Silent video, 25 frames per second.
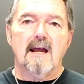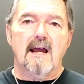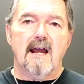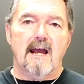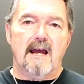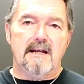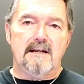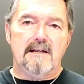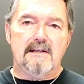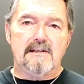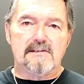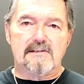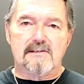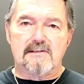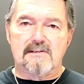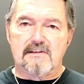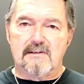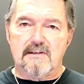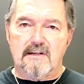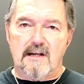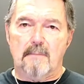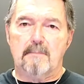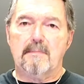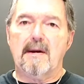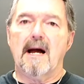and he's just
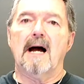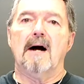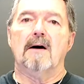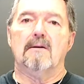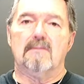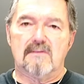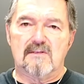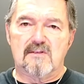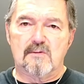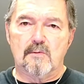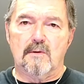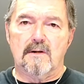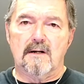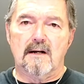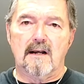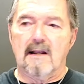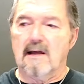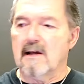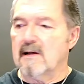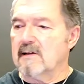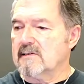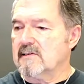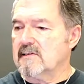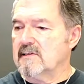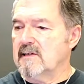going to pounce one
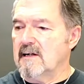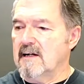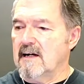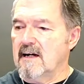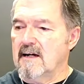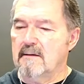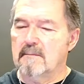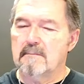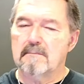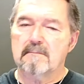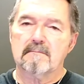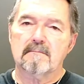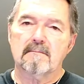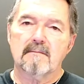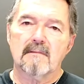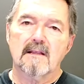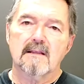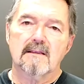last time.